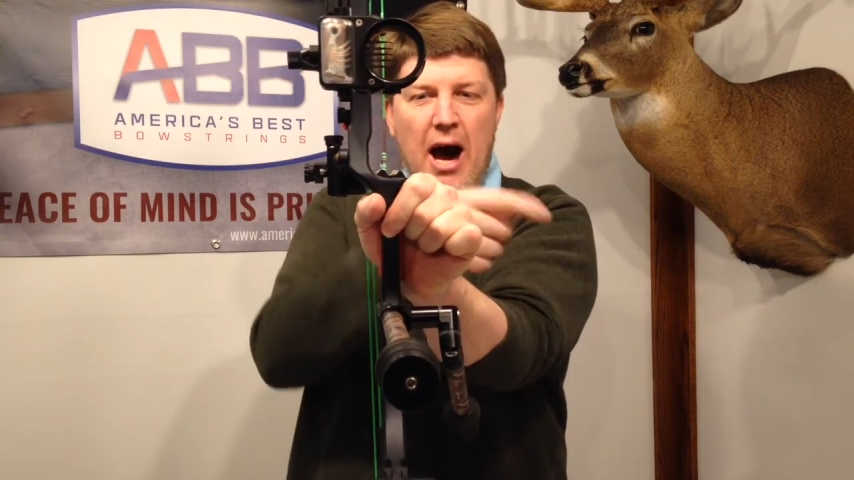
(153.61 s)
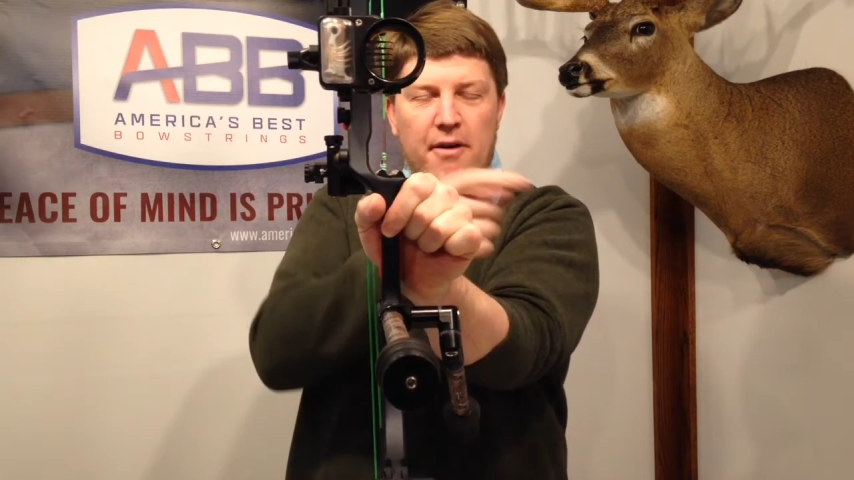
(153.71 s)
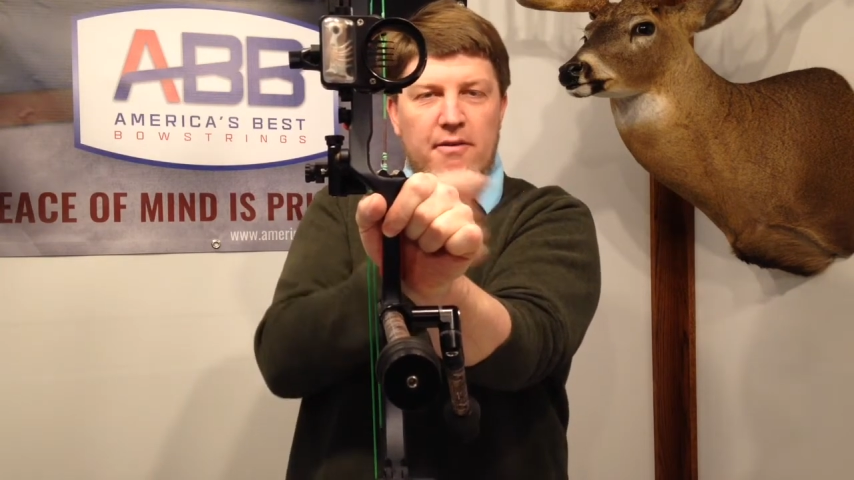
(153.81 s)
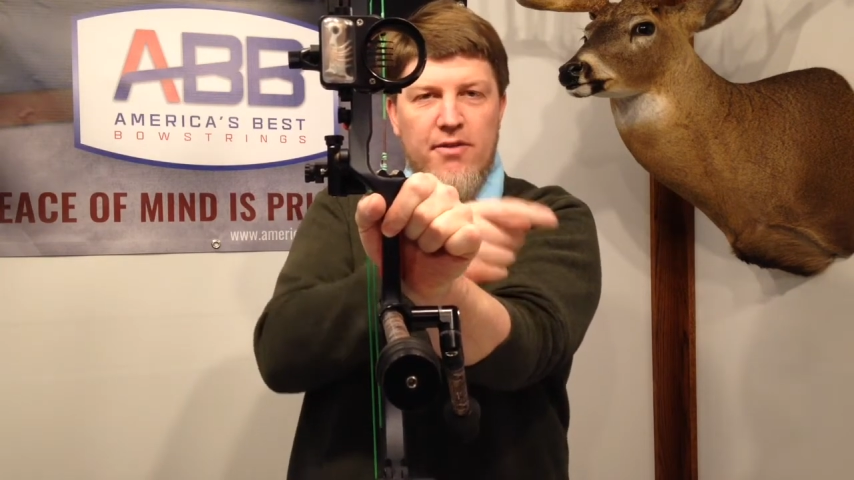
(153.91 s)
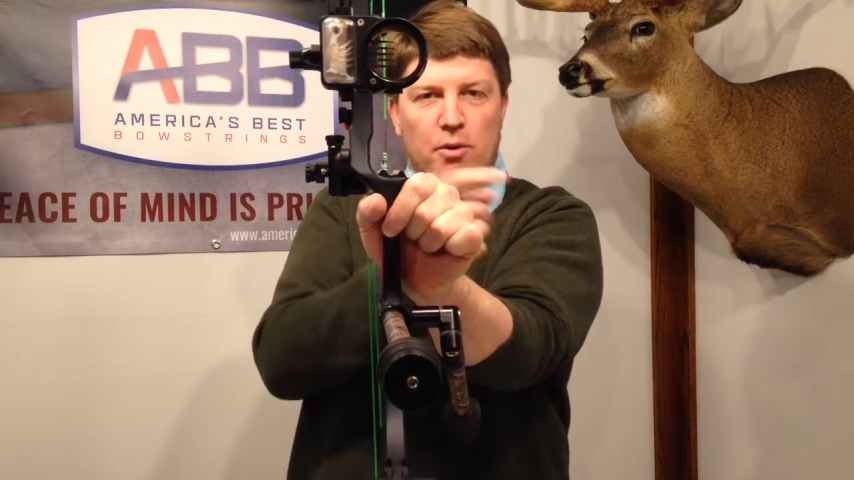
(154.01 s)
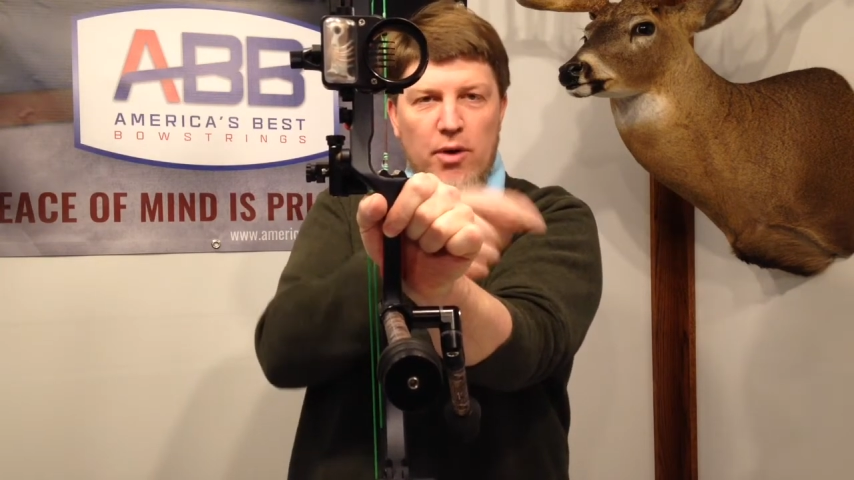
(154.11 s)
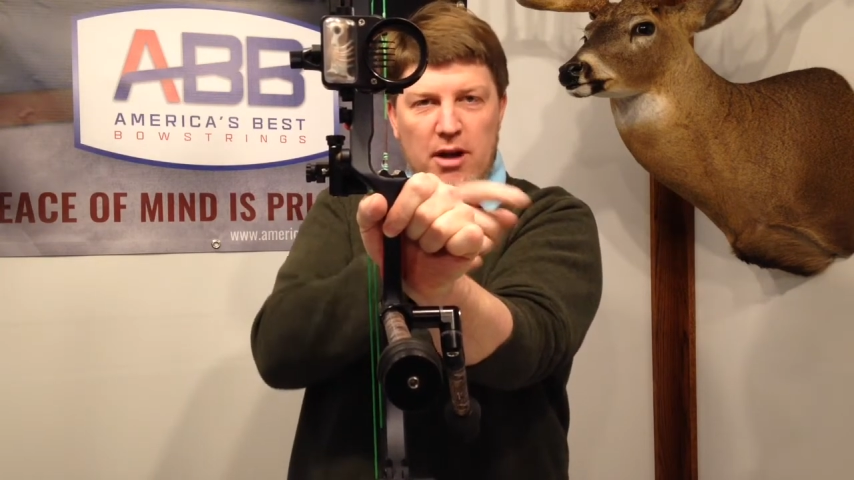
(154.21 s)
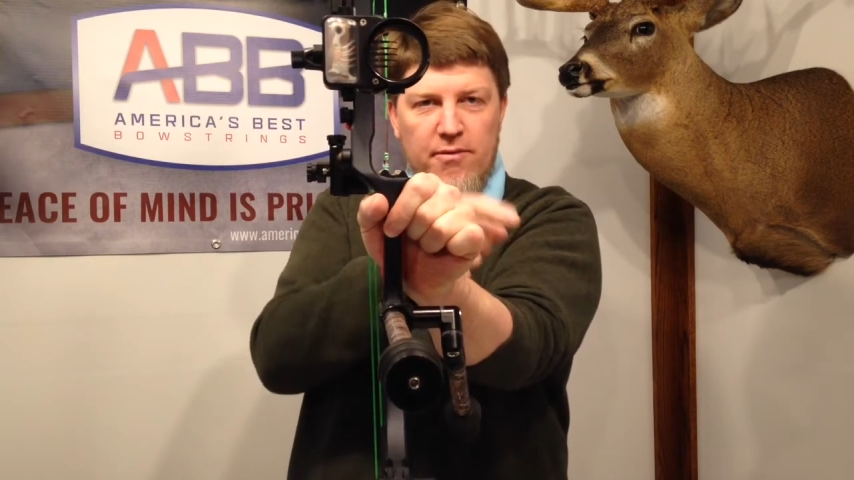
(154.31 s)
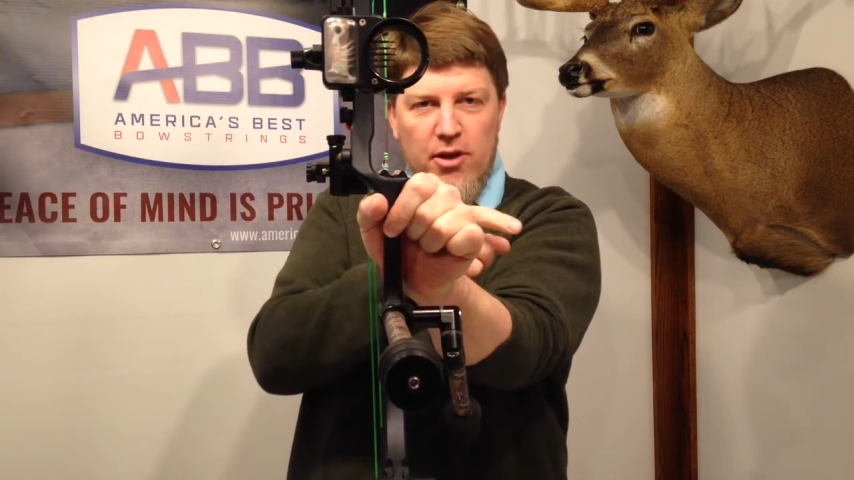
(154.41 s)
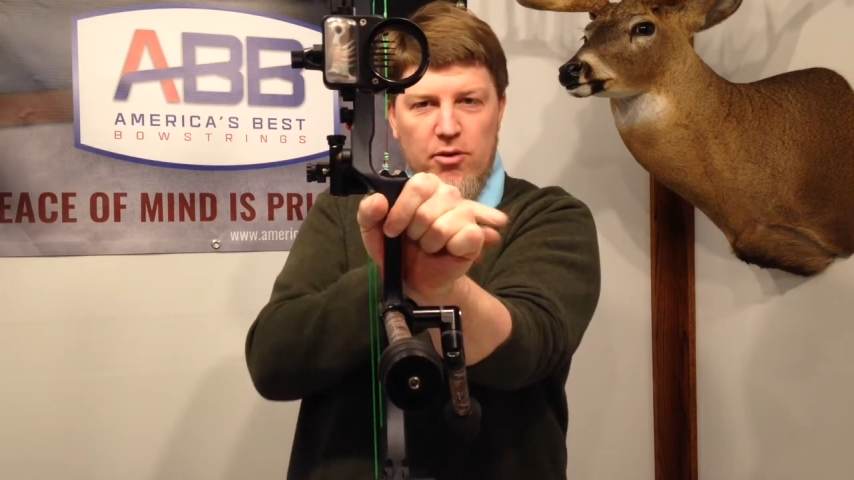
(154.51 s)
out of the
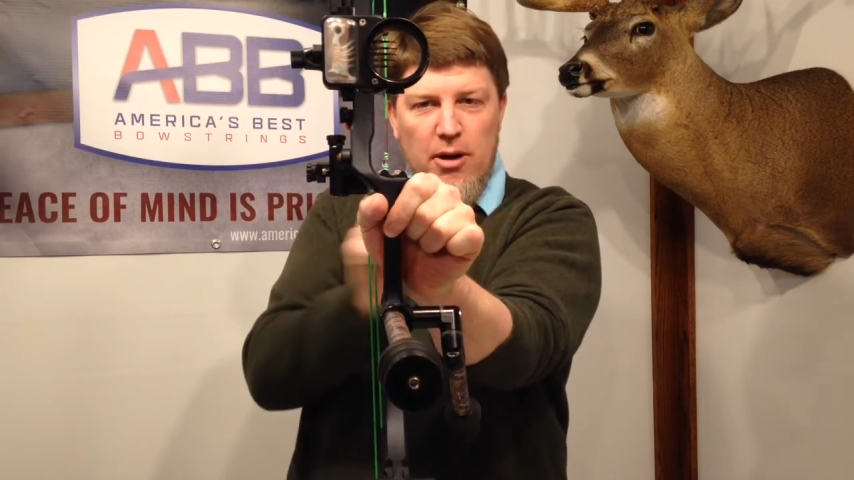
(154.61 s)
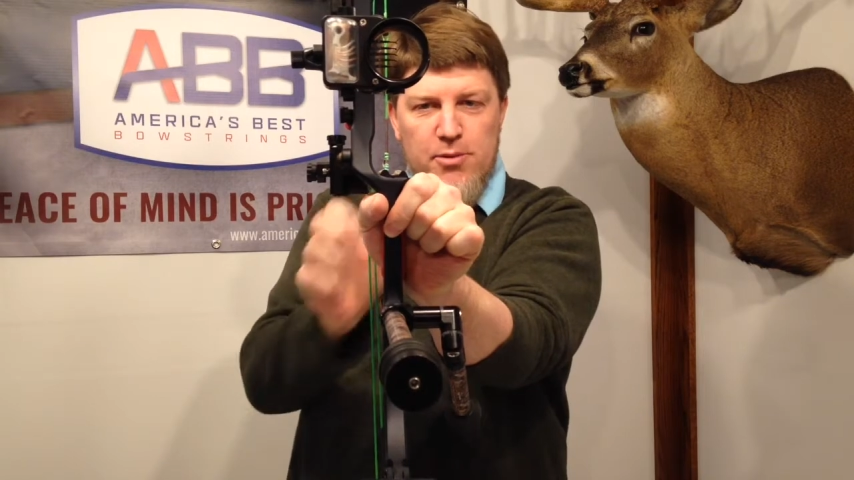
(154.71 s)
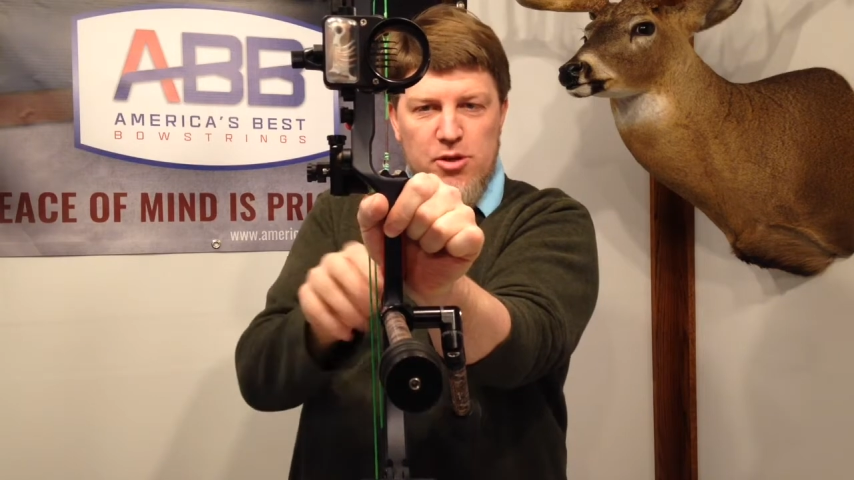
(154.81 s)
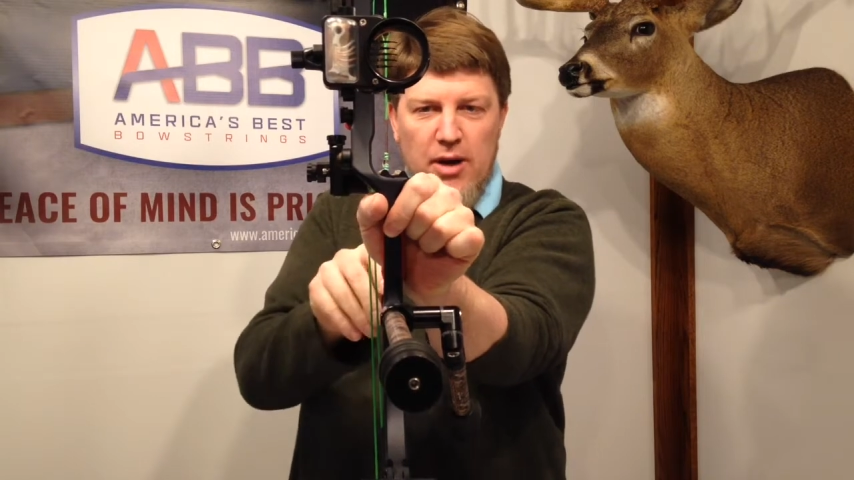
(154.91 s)
way of the grip,